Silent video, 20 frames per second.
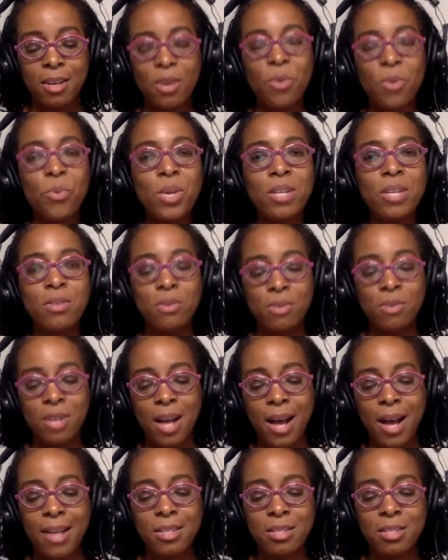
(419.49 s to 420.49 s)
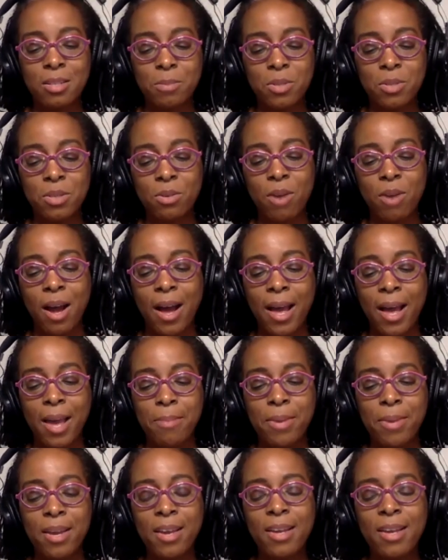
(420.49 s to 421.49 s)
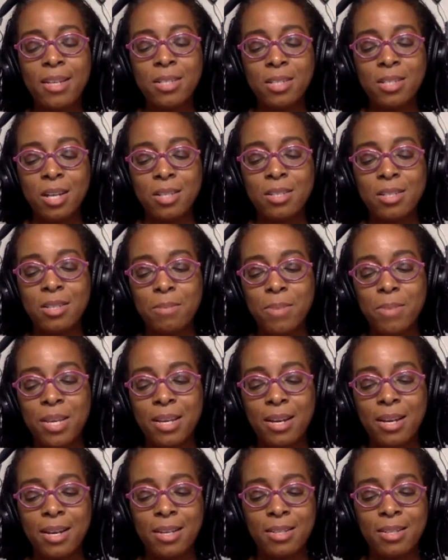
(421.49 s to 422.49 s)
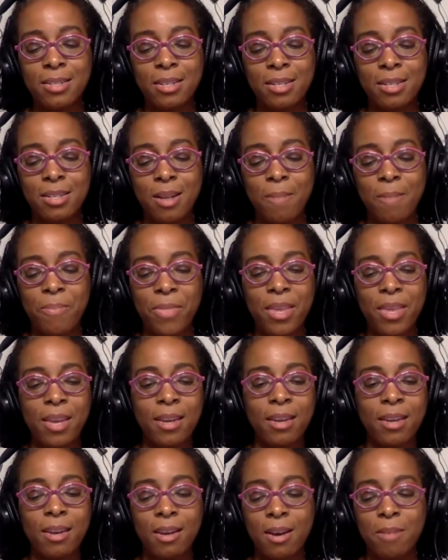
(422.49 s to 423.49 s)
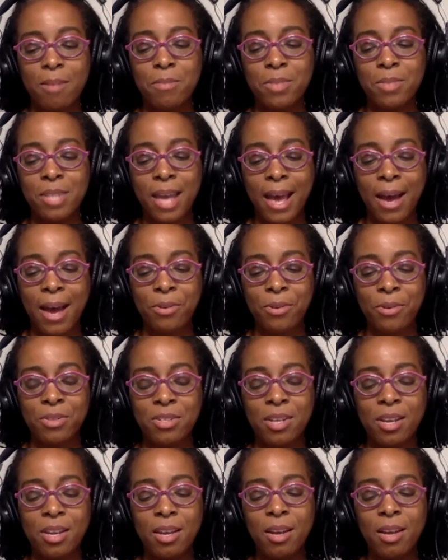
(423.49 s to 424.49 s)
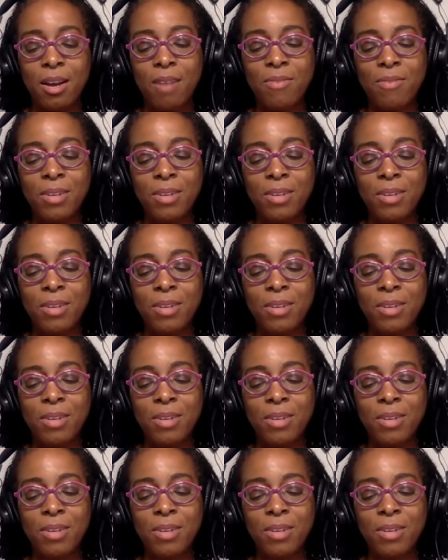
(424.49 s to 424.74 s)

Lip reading: We do not subscribe just because something comes out of a